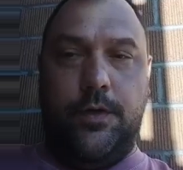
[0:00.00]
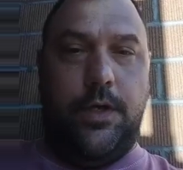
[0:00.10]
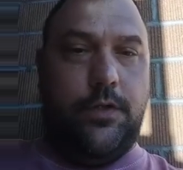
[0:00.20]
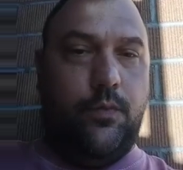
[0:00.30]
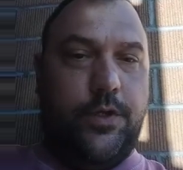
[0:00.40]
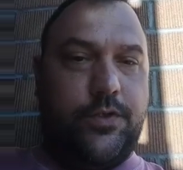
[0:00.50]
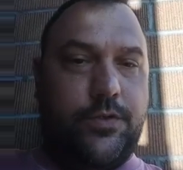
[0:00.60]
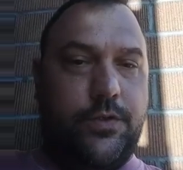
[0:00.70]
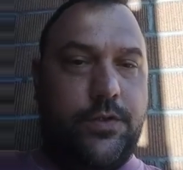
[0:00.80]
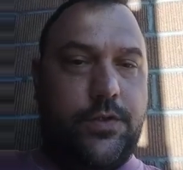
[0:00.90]
into
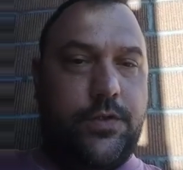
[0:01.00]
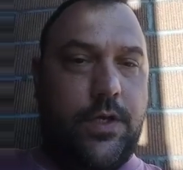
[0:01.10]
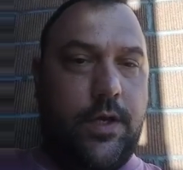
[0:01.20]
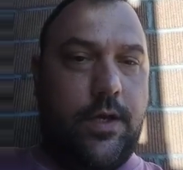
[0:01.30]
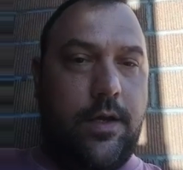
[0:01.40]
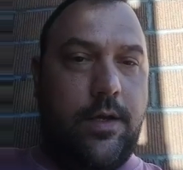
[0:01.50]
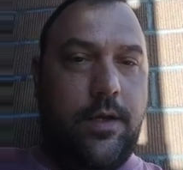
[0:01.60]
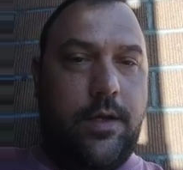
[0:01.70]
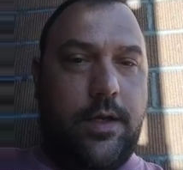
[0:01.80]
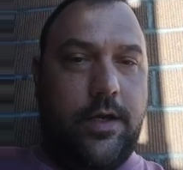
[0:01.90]
which
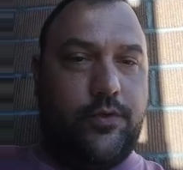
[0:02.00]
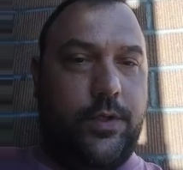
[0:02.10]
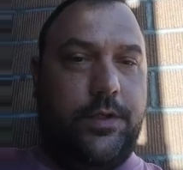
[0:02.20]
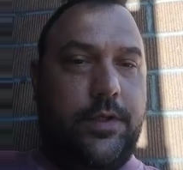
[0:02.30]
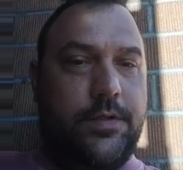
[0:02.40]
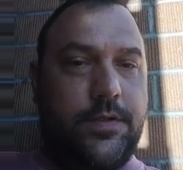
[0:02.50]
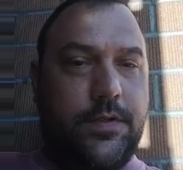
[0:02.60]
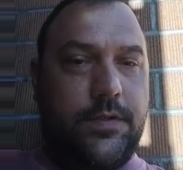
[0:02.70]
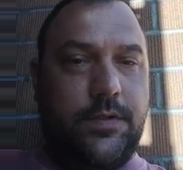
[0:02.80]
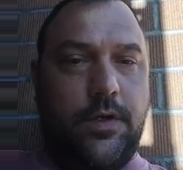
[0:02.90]

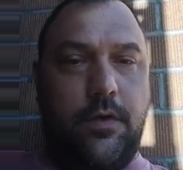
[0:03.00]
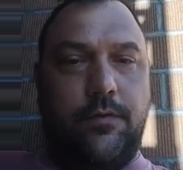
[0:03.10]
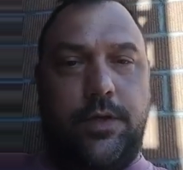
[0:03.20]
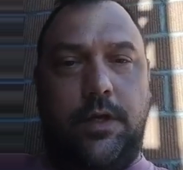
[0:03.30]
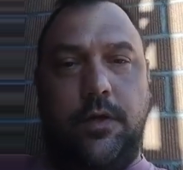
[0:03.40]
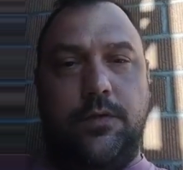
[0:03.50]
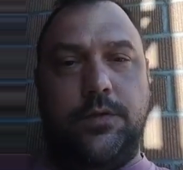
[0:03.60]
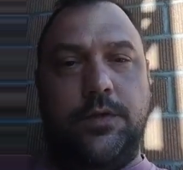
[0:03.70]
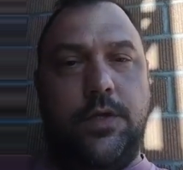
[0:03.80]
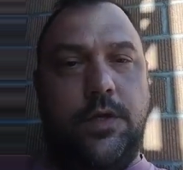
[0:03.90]
trillions over the
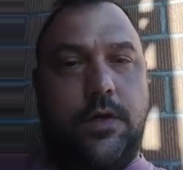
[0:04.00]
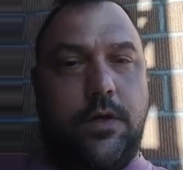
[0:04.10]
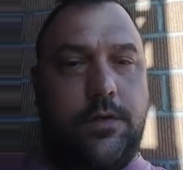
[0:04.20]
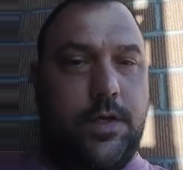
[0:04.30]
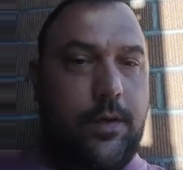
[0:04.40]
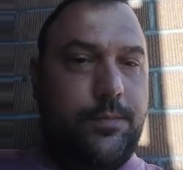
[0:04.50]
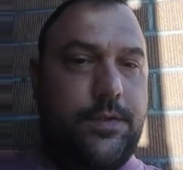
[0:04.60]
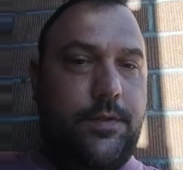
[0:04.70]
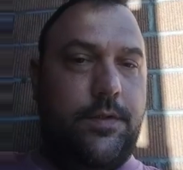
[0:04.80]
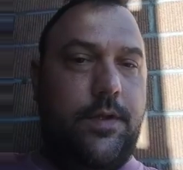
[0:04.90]
years are
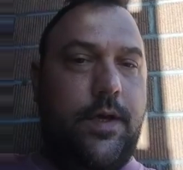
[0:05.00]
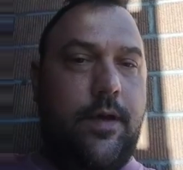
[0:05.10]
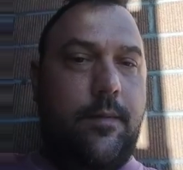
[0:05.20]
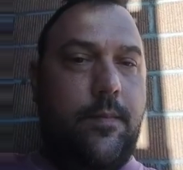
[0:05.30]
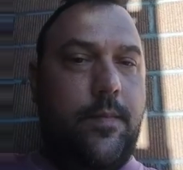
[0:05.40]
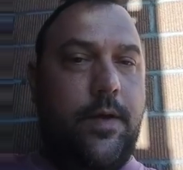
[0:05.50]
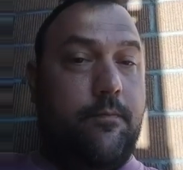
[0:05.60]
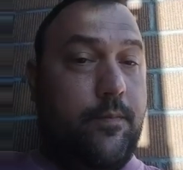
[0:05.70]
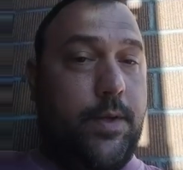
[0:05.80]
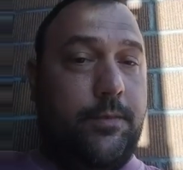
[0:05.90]
dumped,
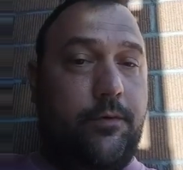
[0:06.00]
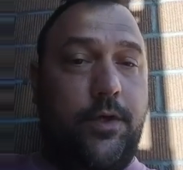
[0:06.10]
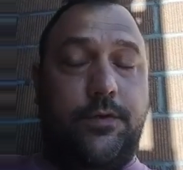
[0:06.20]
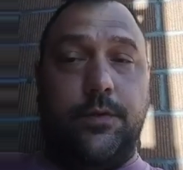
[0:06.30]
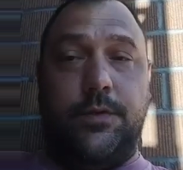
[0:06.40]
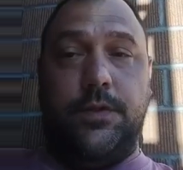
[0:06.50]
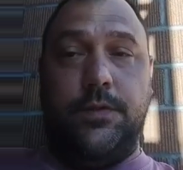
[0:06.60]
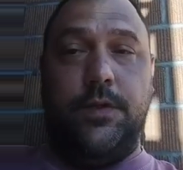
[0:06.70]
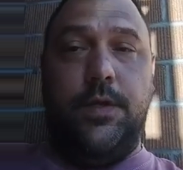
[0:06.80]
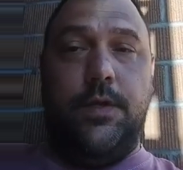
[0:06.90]
public
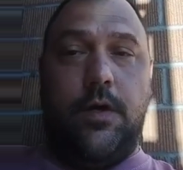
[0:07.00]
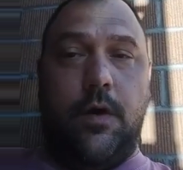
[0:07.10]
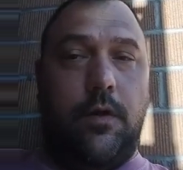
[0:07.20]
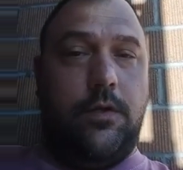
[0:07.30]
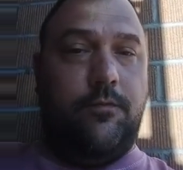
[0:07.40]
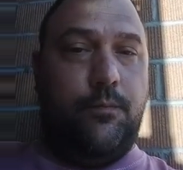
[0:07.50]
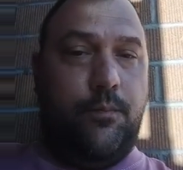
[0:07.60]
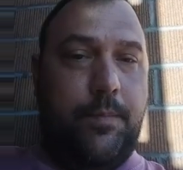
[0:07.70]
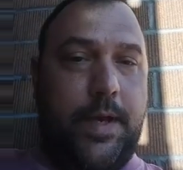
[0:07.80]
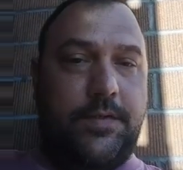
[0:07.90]
resources, all
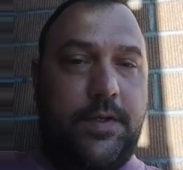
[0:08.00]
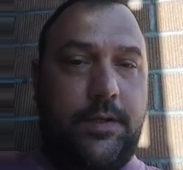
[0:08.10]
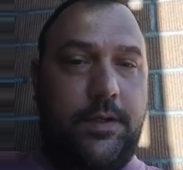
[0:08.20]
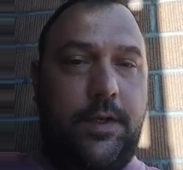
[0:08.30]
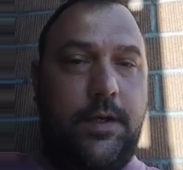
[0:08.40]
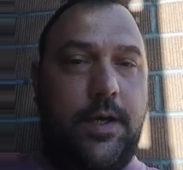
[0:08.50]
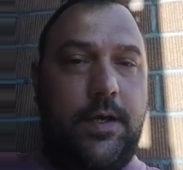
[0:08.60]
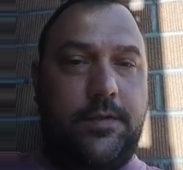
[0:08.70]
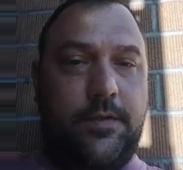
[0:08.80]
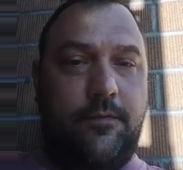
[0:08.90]
of basically
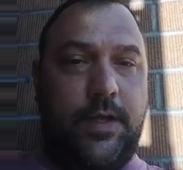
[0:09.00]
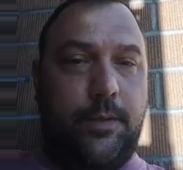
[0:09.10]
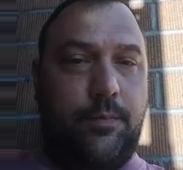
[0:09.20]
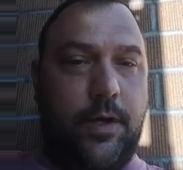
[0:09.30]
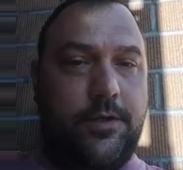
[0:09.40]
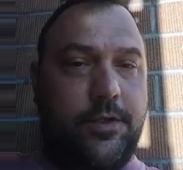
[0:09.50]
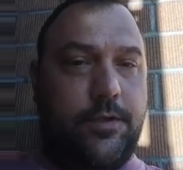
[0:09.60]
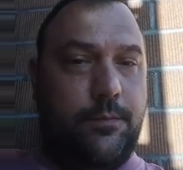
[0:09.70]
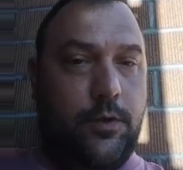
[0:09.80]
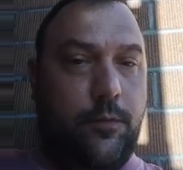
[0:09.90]
to develop
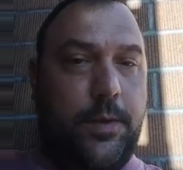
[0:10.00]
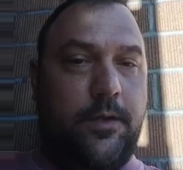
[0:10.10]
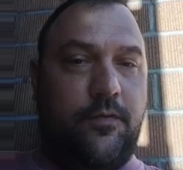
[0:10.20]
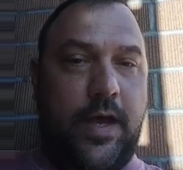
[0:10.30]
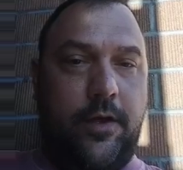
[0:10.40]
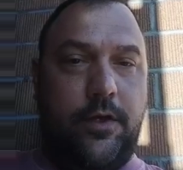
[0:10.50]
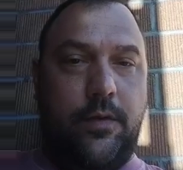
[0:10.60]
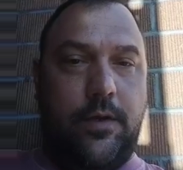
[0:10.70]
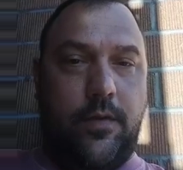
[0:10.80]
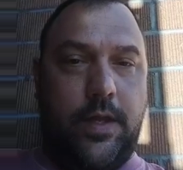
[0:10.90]
projects of dubious
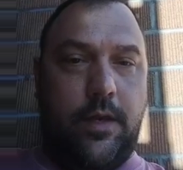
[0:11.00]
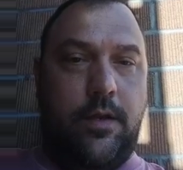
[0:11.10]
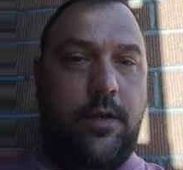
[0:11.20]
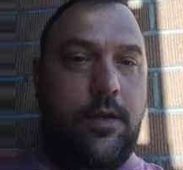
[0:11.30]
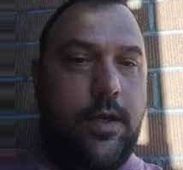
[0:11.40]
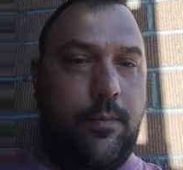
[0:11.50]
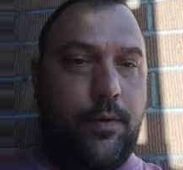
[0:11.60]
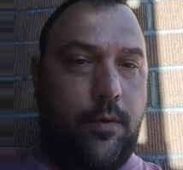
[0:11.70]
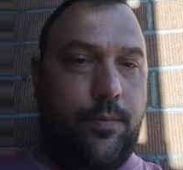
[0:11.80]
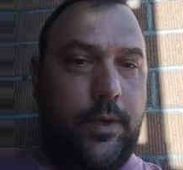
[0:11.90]
value that are then
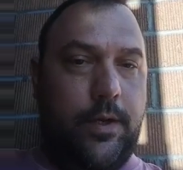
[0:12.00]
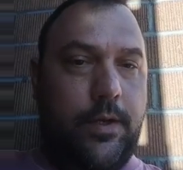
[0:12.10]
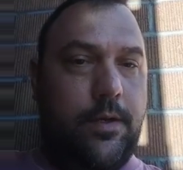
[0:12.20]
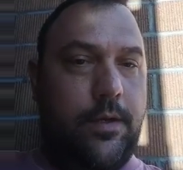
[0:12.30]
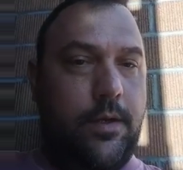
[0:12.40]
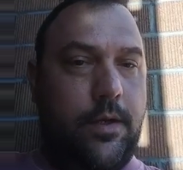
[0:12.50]
appropriated,